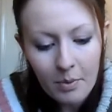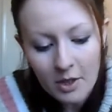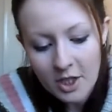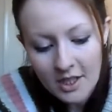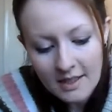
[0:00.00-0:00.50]

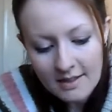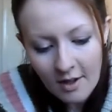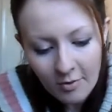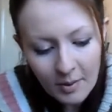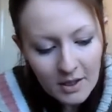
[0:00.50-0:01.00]
Brushes
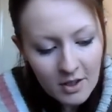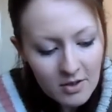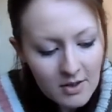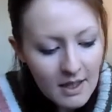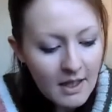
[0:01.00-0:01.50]
that I've been
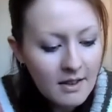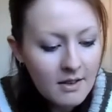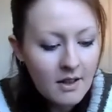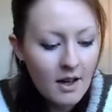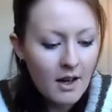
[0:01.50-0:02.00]
using,
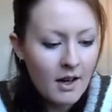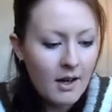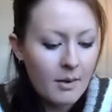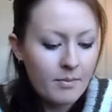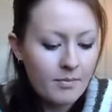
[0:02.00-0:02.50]

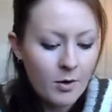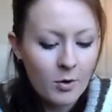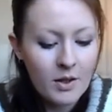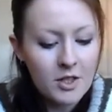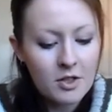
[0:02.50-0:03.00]

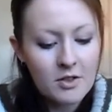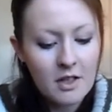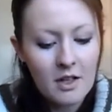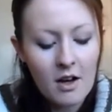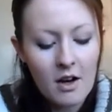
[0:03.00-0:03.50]
always use
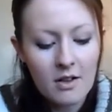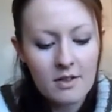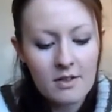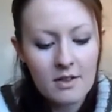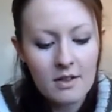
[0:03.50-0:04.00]
the
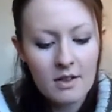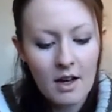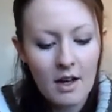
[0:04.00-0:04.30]
NARS,